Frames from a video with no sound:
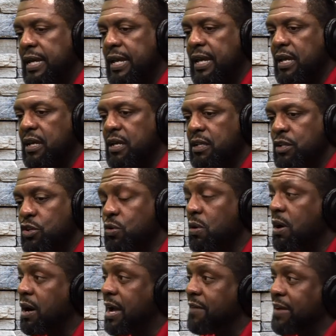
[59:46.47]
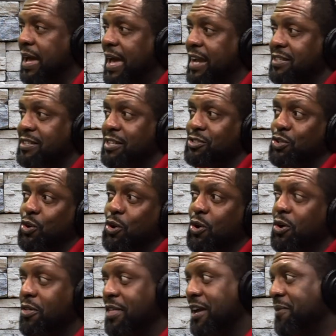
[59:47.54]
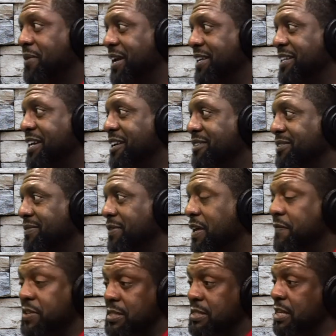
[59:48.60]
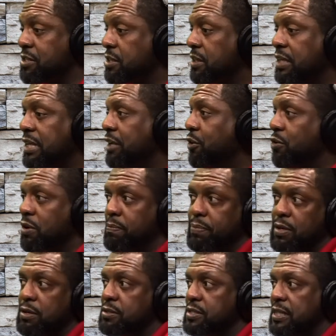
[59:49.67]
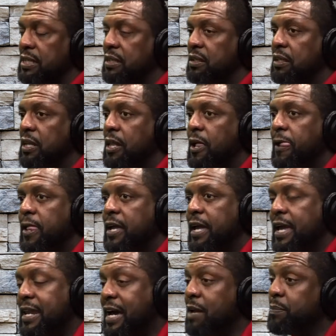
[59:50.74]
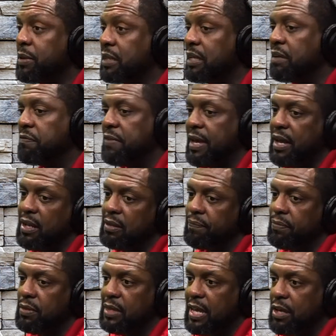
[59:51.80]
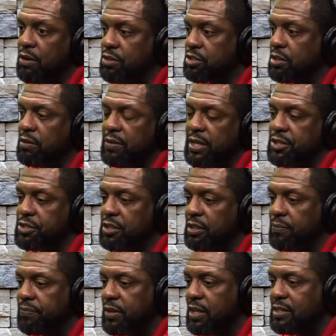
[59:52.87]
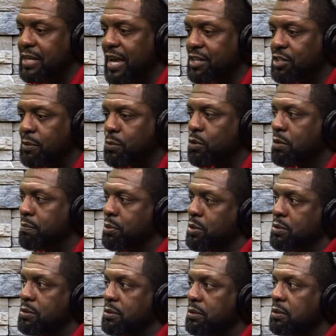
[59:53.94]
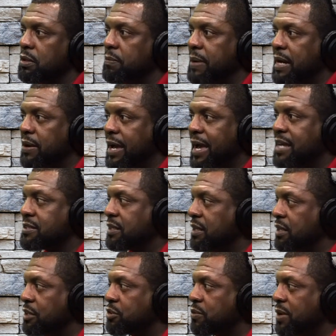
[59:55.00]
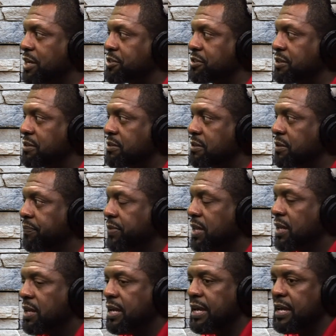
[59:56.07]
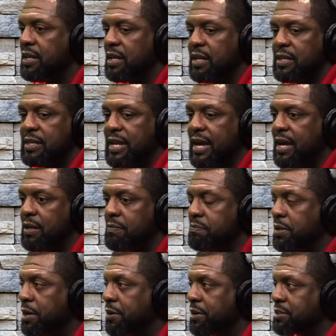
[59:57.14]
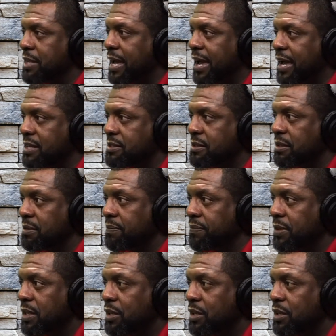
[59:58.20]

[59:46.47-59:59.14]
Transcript: And you all have access to all that right now, if it's digitally or in person. And I believe that your generation is actually more bold about asking these questions and not embarrassed to ask them.